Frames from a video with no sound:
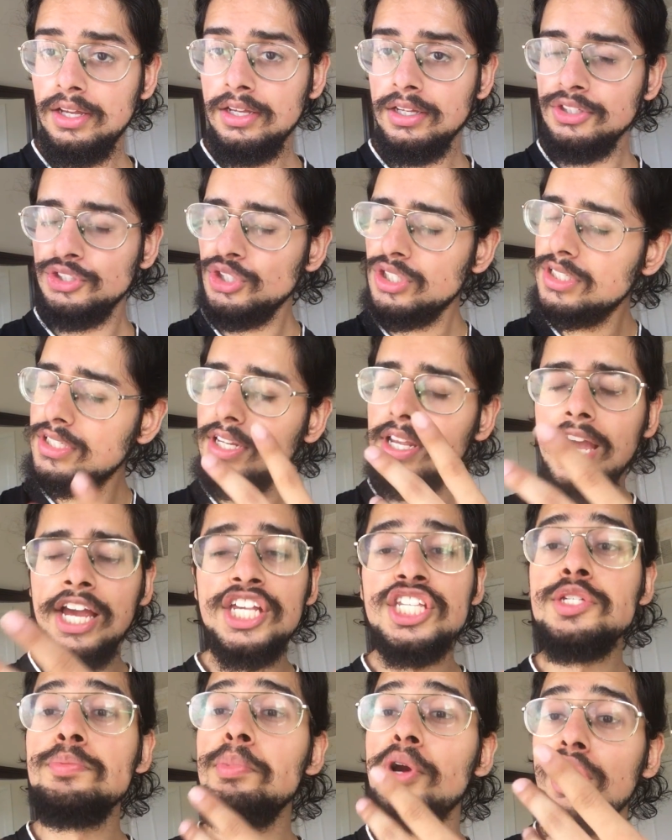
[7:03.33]
Just
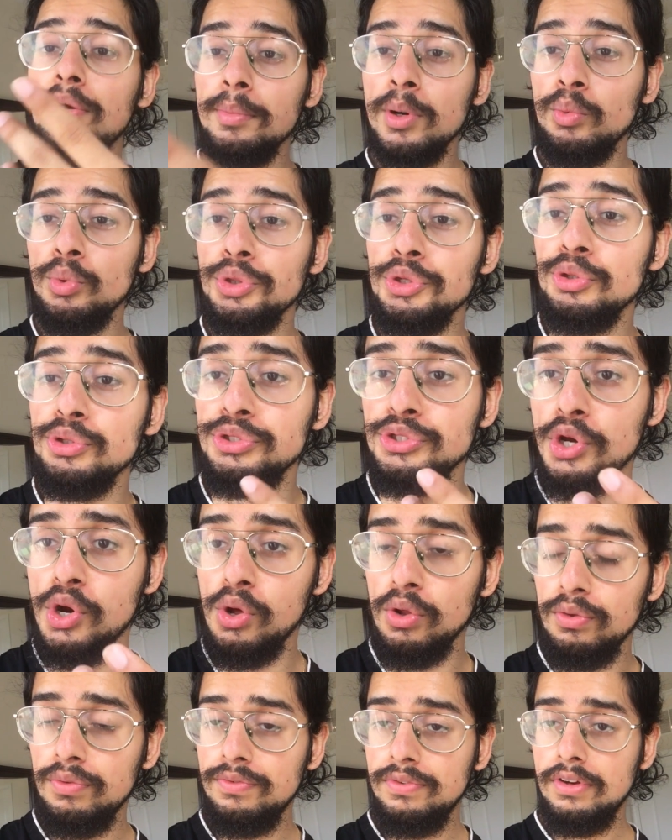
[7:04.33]
experiment with yourself.
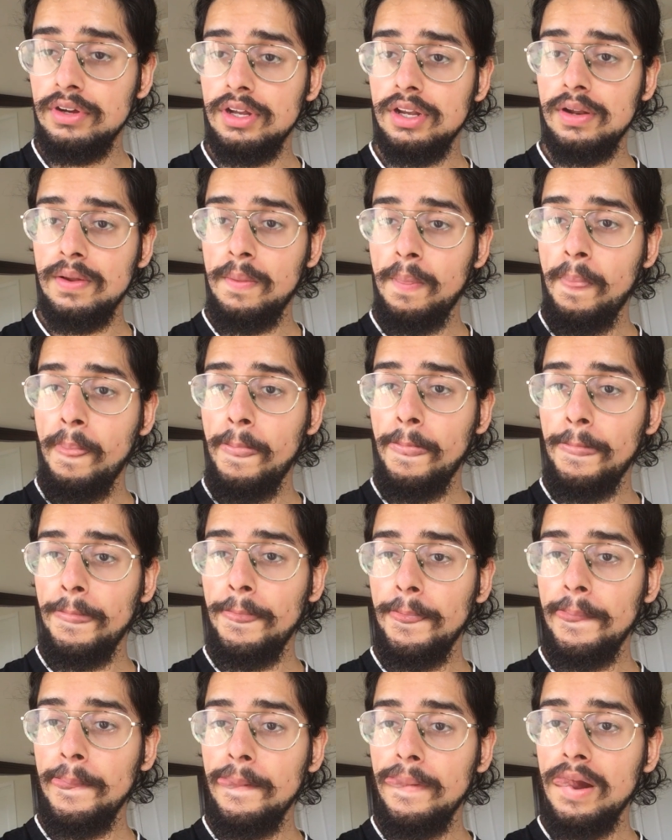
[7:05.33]

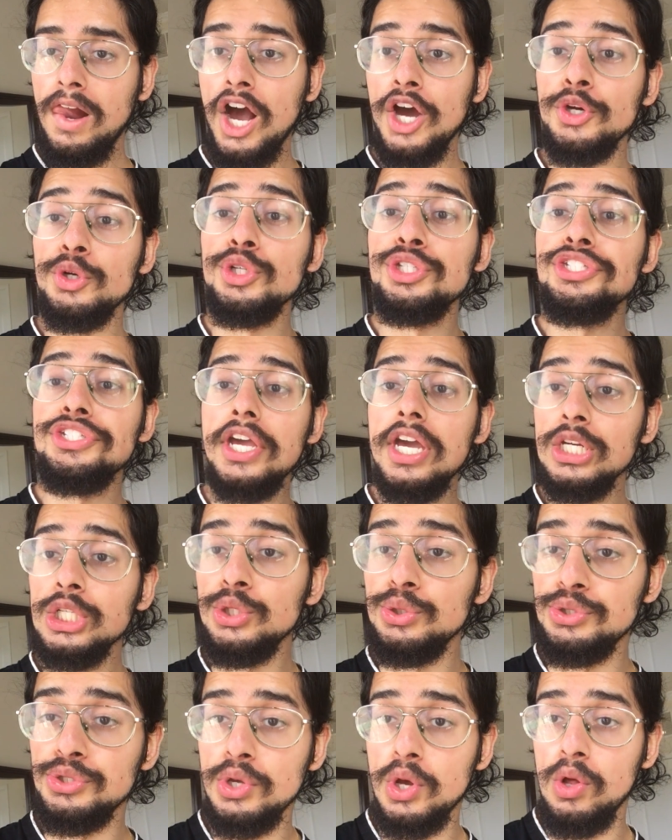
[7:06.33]
Understand
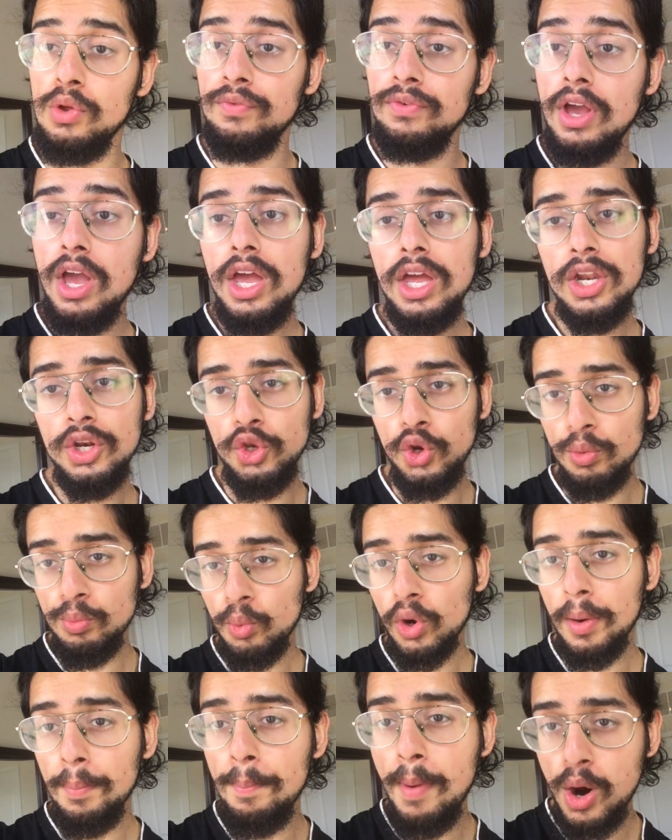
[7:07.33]
yourself. Know
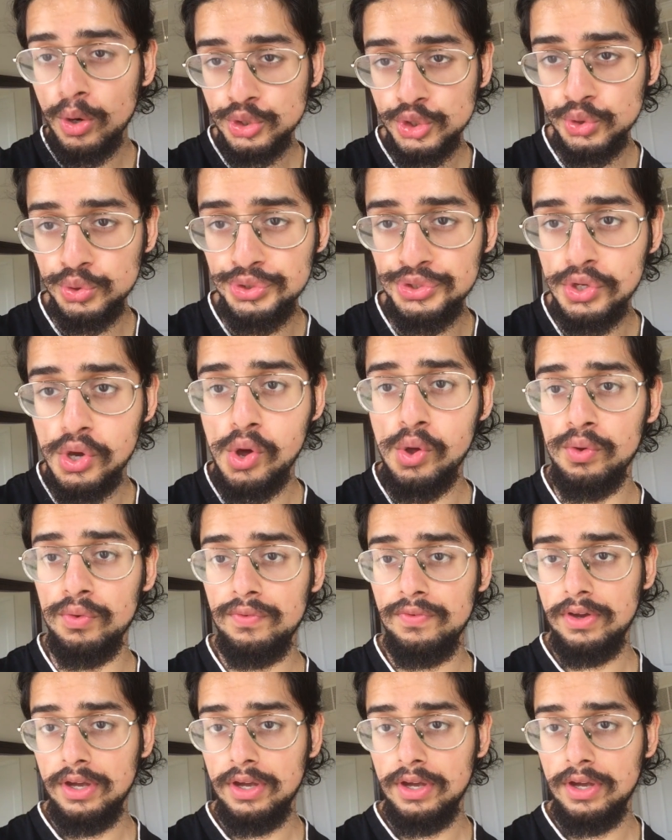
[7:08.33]
more about yourself.